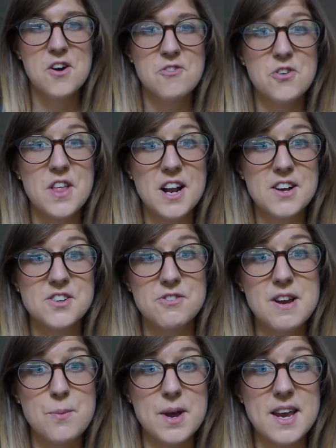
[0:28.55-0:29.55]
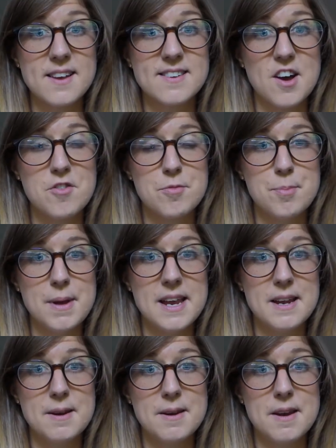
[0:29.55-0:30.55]
For the last 3 weeks, I've
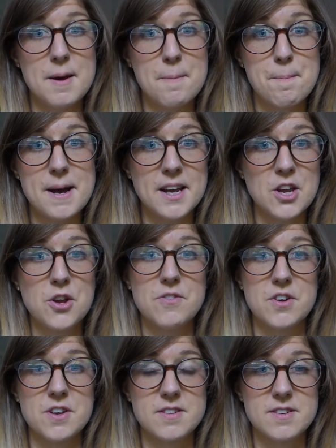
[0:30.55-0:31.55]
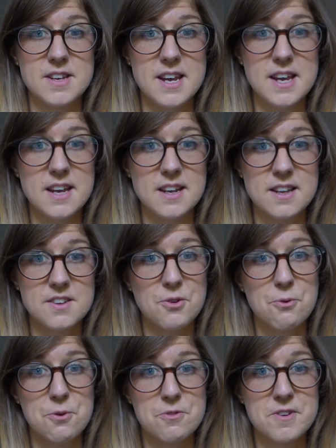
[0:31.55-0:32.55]
been back at university in the
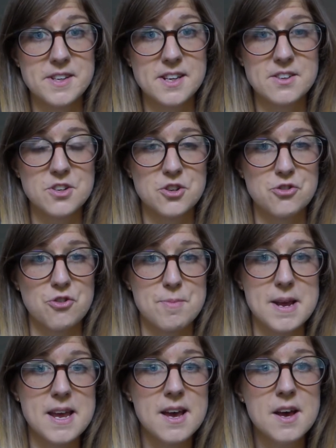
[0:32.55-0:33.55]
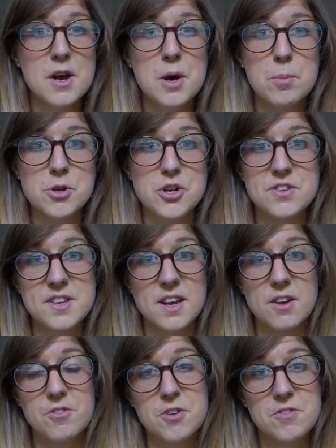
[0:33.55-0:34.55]
School of Physics and Astronomy,
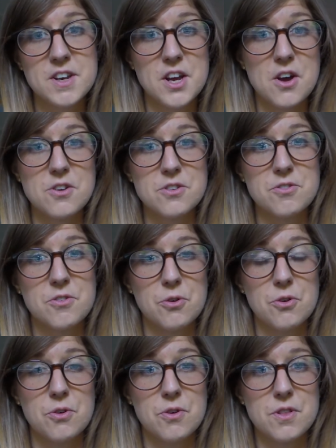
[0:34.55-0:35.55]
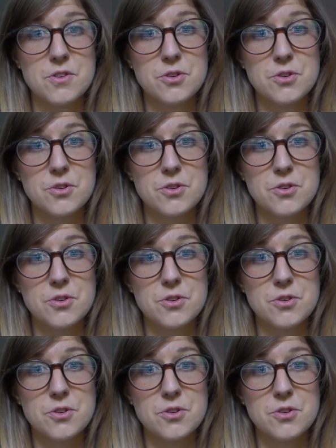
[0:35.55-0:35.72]
producing a few videos for the